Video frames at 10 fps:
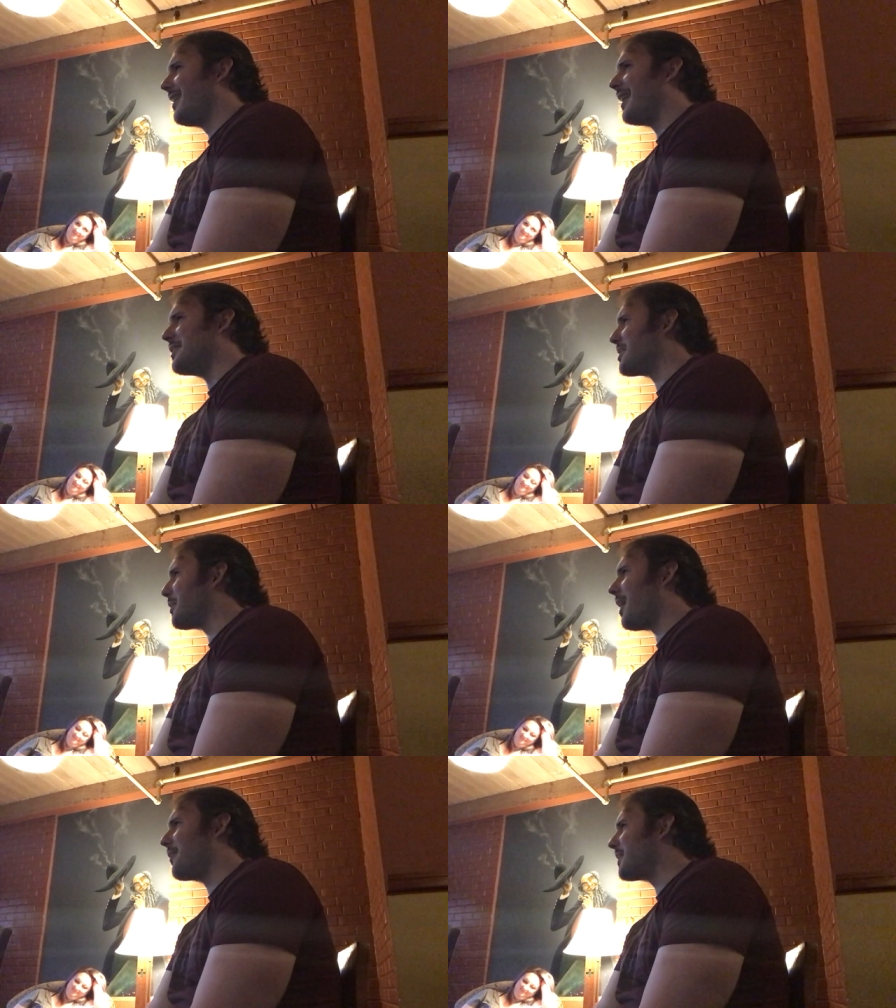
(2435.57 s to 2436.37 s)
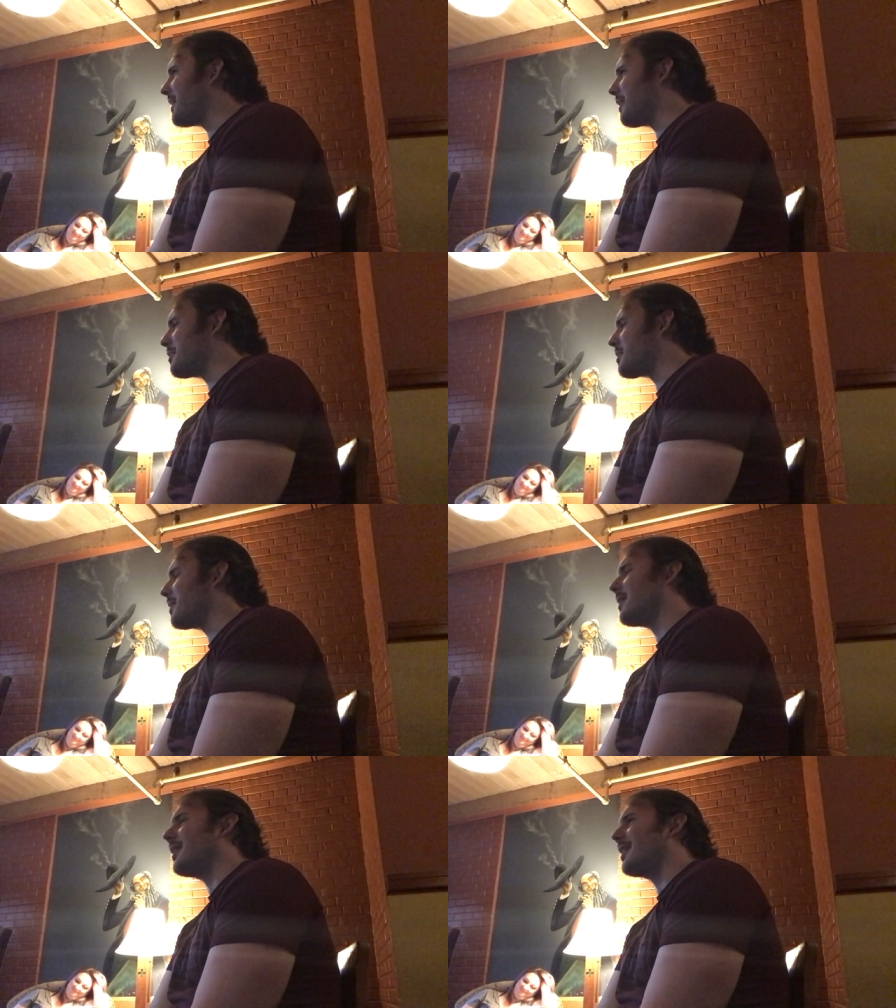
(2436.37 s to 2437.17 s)
And so often I'd just
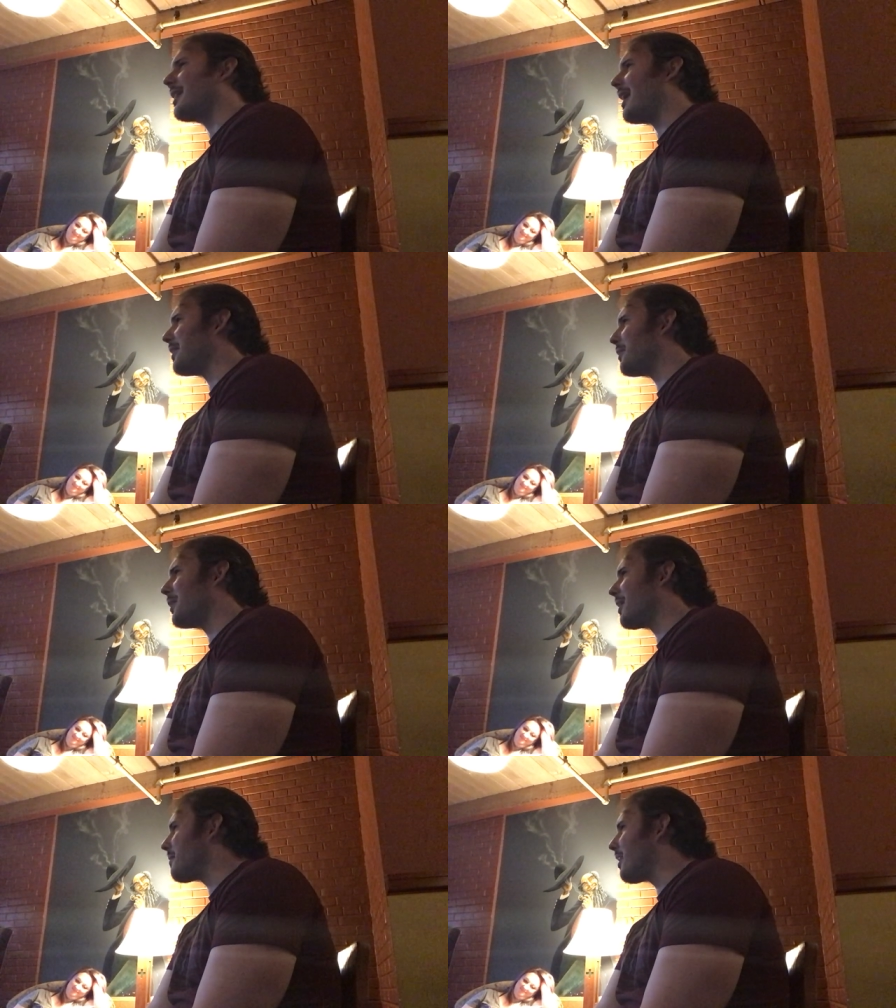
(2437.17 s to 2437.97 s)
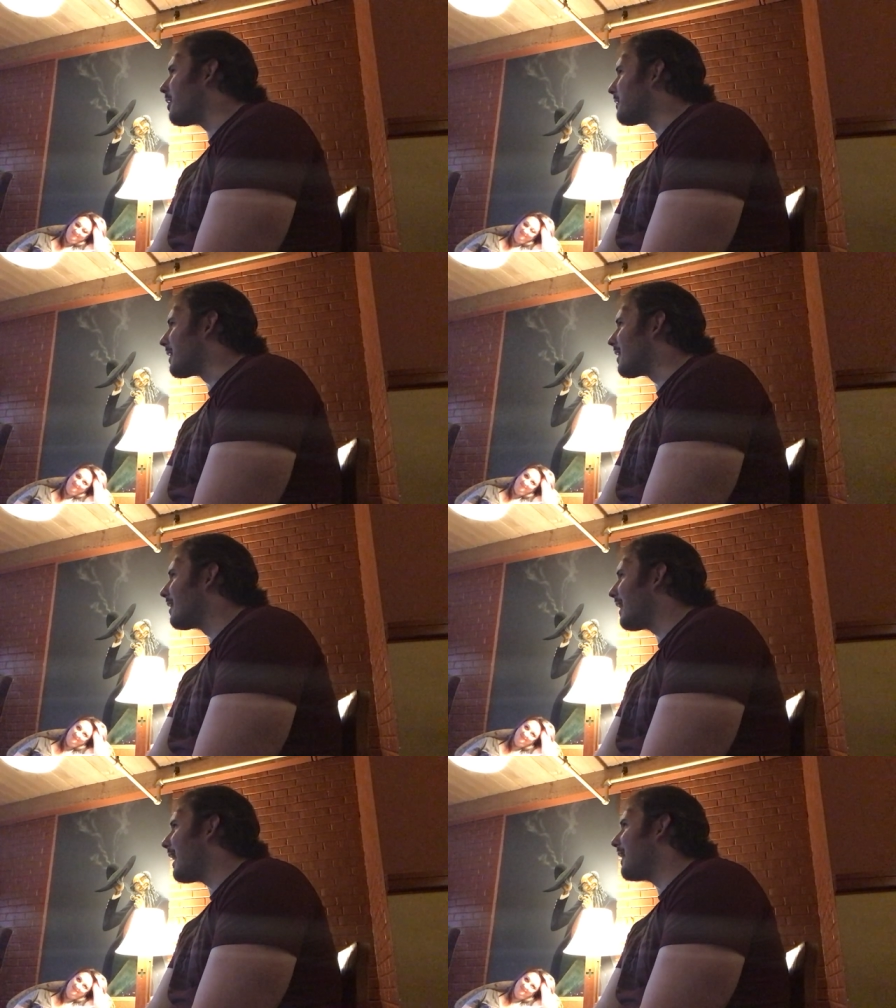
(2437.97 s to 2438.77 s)
be like, I don't want him over.
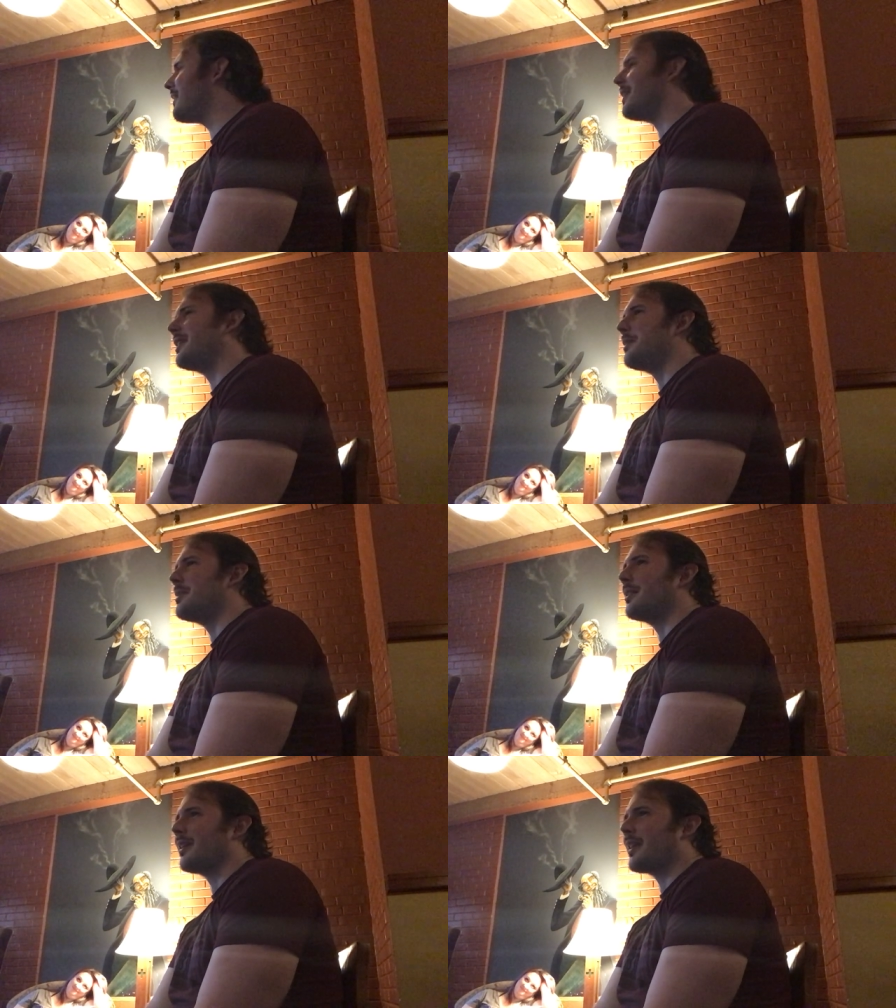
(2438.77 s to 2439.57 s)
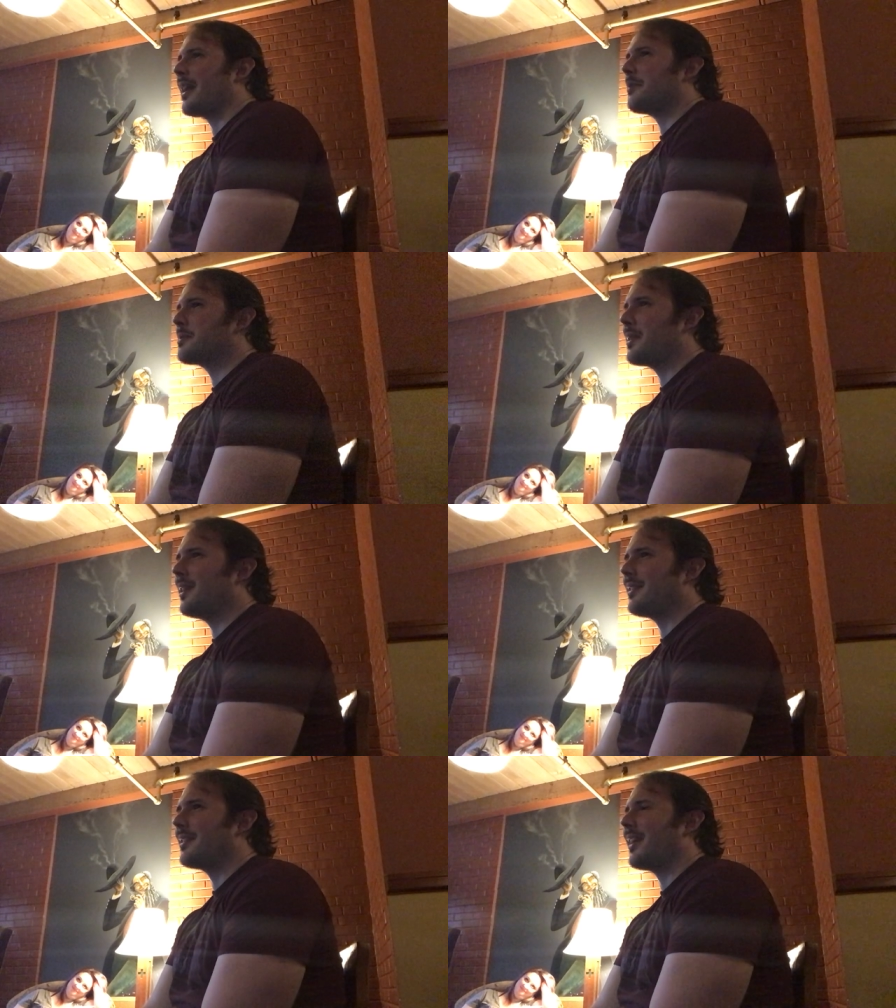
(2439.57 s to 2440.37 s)
And then he'd be like, hey, I'm
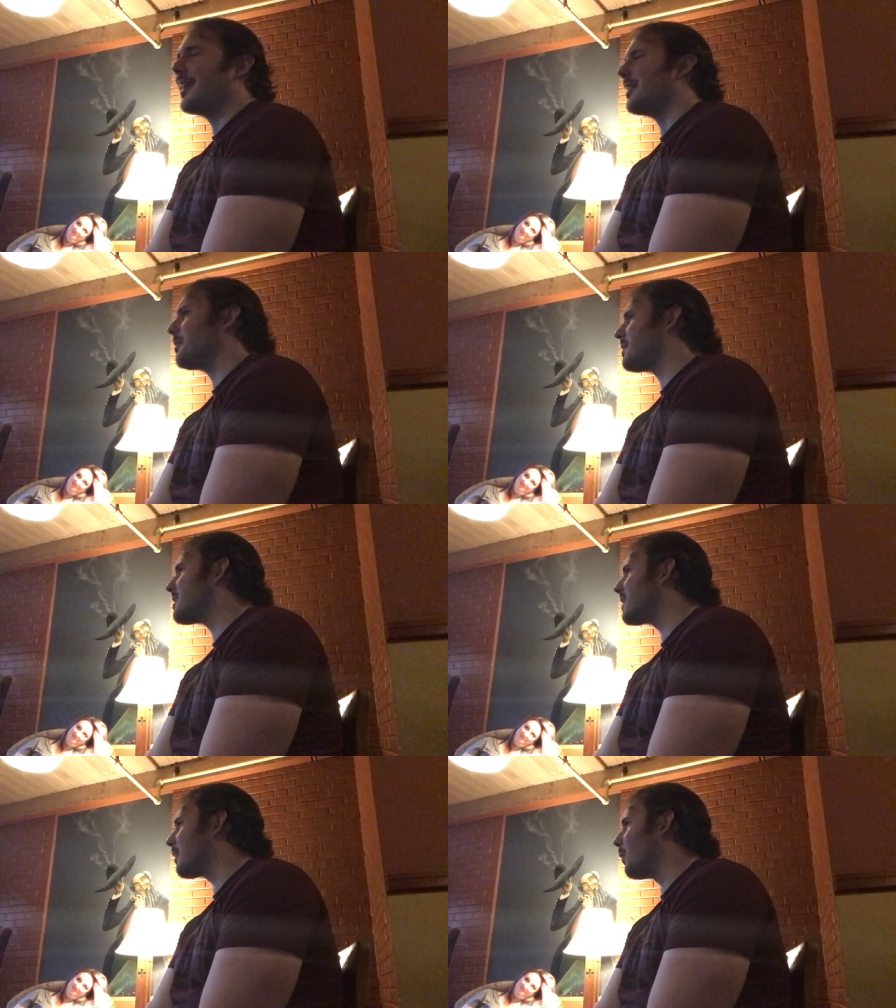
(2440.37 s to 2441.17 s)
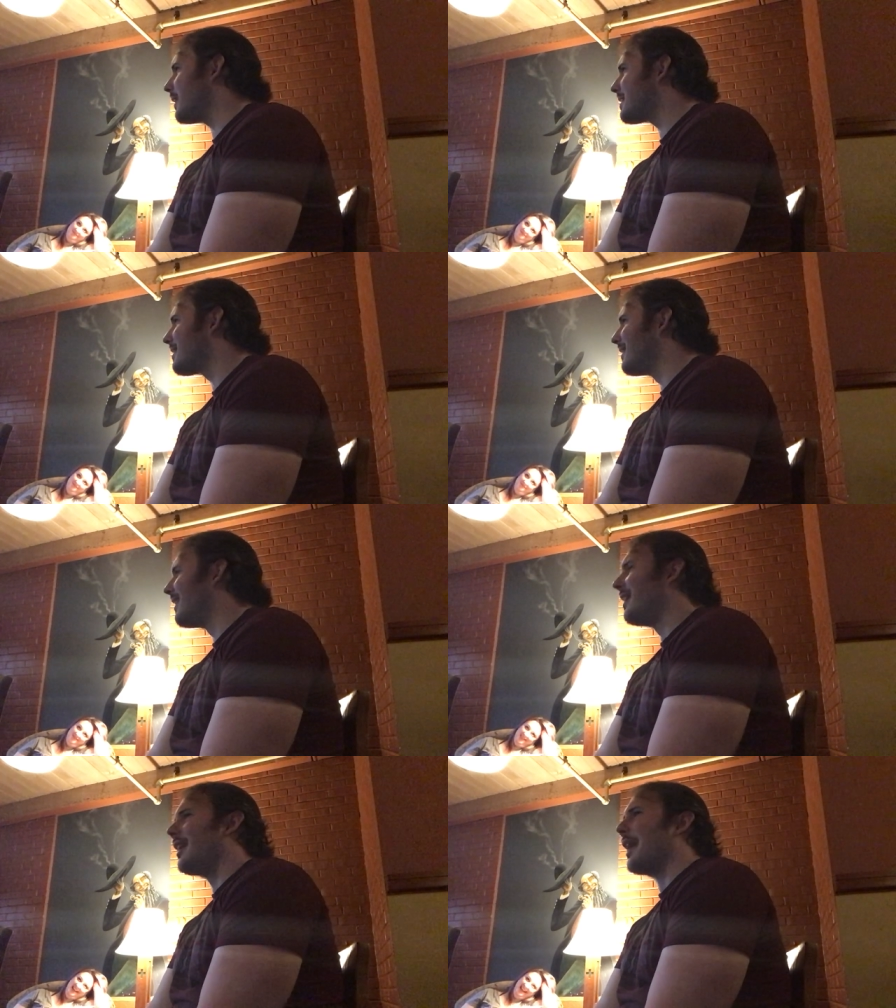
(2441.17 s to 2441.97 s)
spending the night. I'm just like, what?
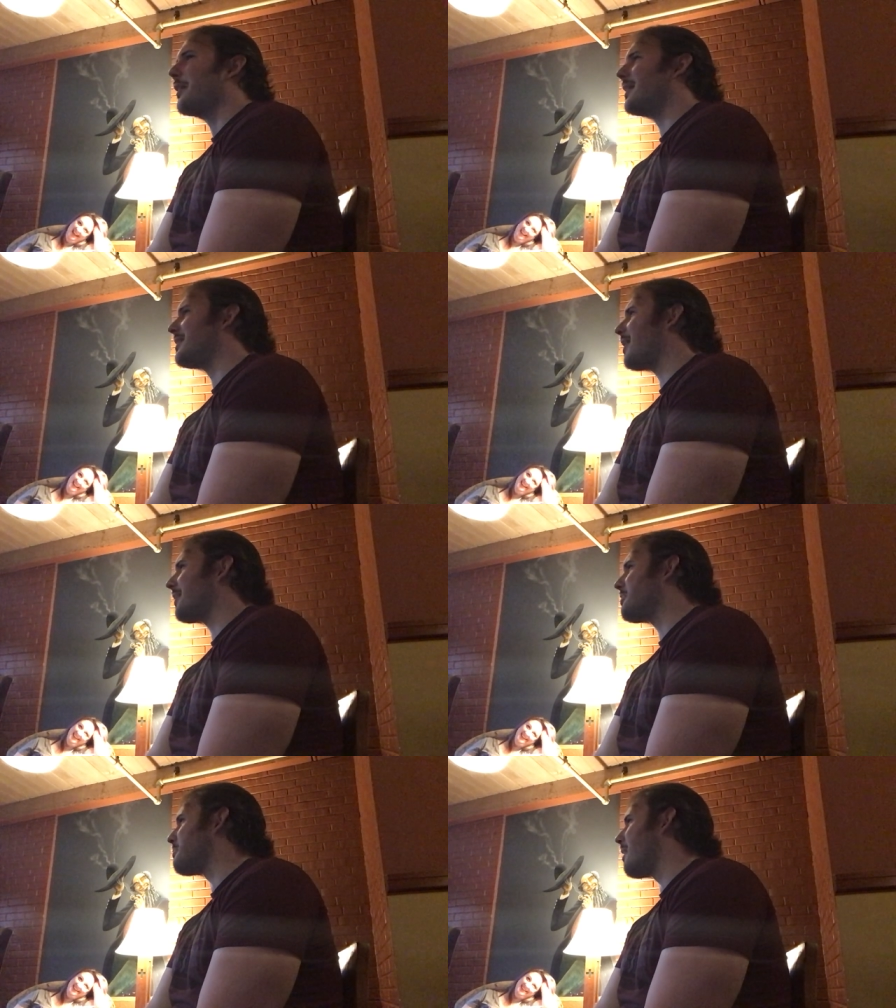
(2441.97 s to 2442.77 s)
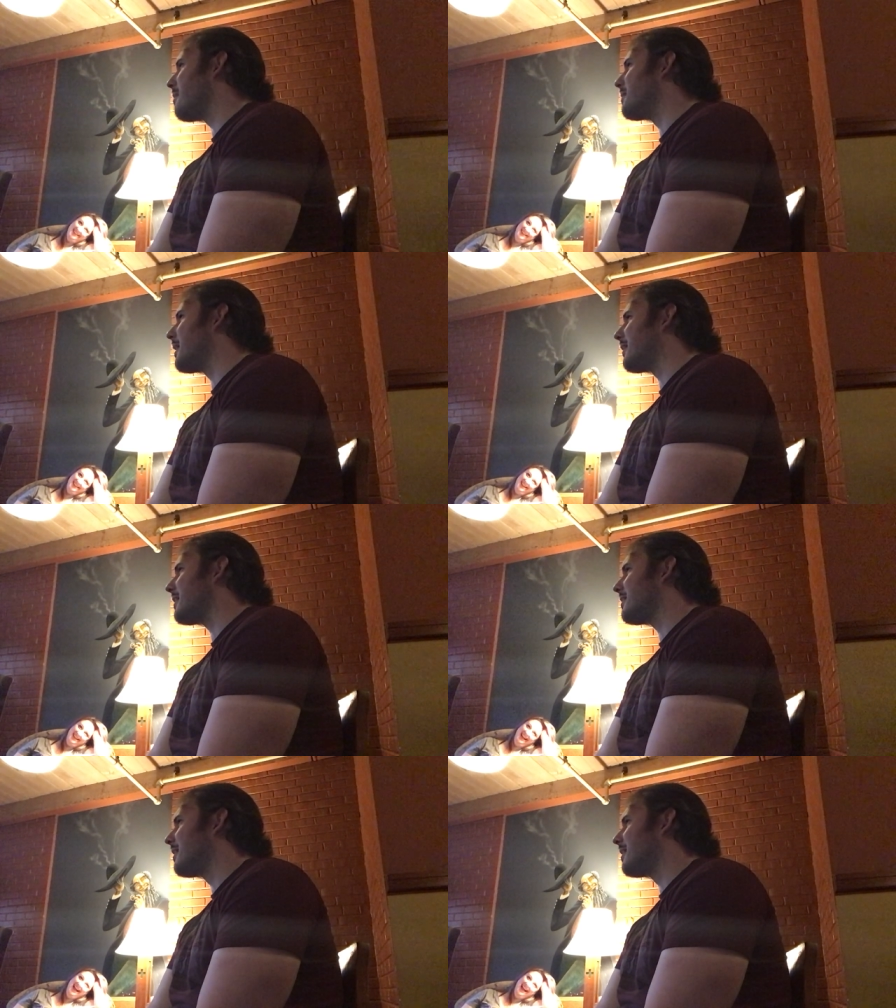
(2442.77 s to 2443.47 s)
I already talked to your mom about it.